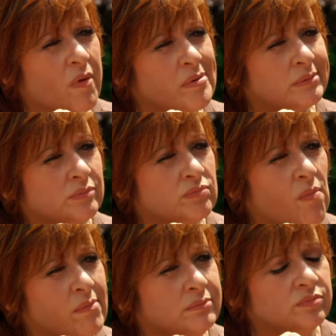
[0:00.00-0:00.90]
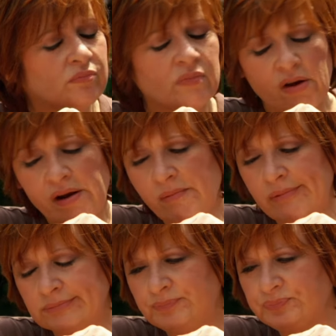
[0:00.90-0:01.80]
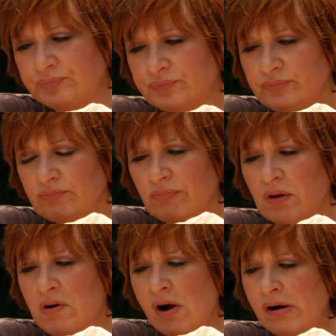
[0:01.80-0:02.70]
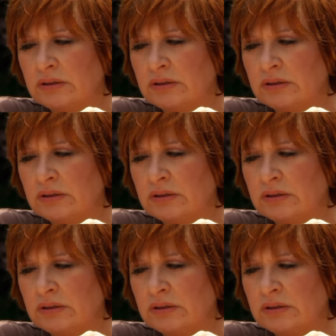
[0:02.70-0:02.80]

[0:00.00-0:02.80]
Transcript: It finishes. However, I, I am a huge fan of Caroline